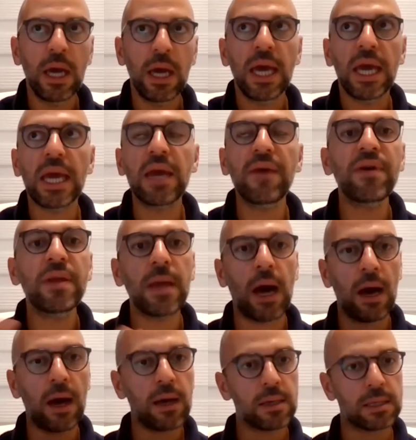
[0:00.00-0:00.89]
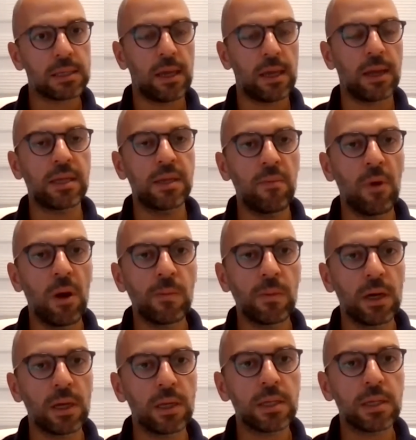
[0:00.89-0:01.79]
Even us at the
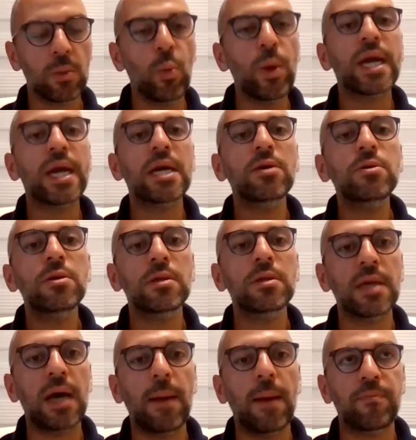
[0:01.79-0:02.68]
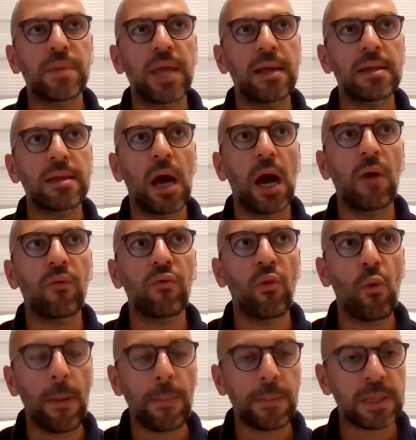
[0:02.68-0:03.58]
moment, we couldn't update our
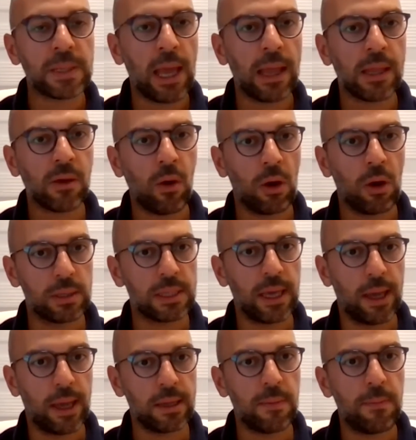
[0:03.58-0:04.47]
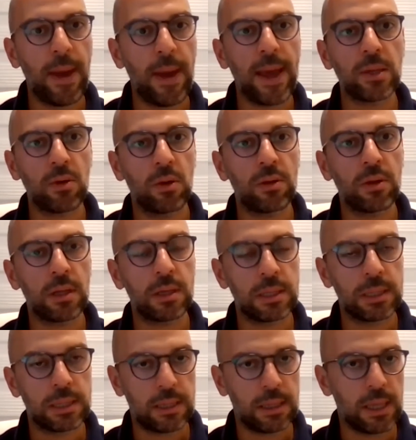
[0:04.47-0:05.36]
website content based on
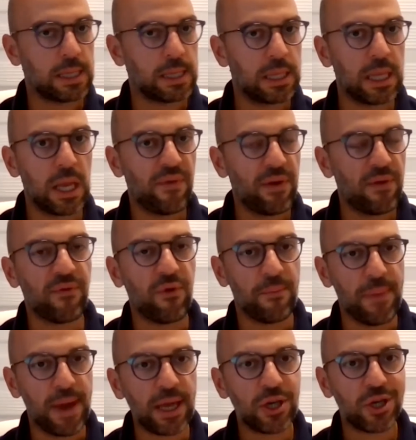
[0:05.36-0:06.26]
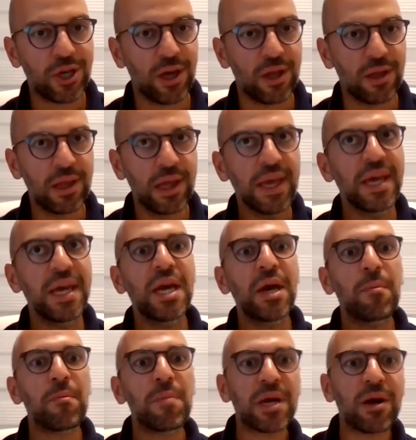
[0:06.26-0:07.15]
this new information
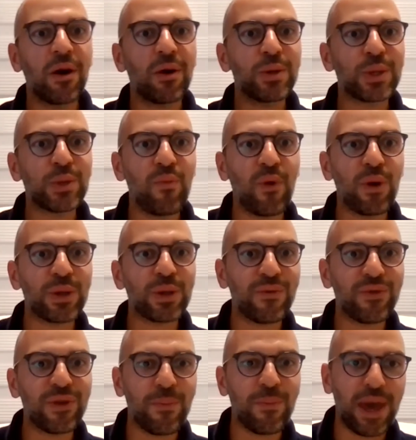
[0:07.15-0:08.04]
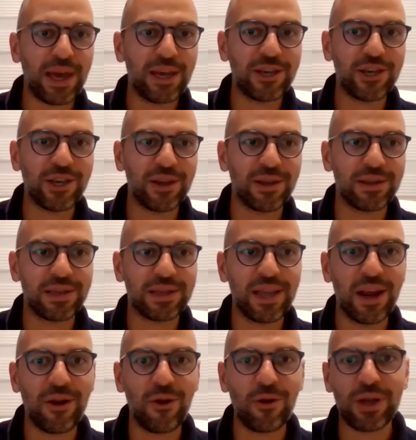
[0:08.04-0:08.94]
because most of the patients,
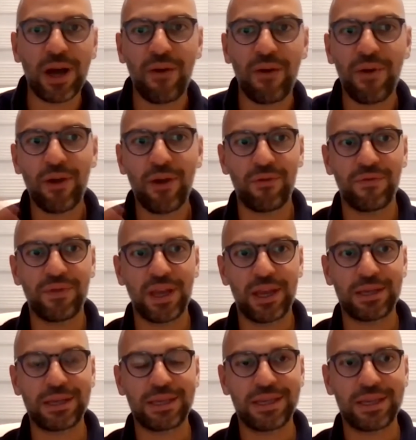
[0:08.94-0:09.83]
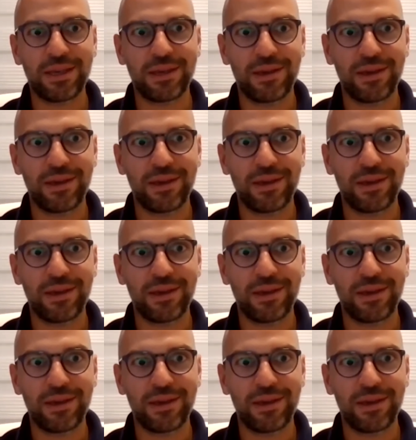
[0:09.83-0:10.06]
they're not aware of this.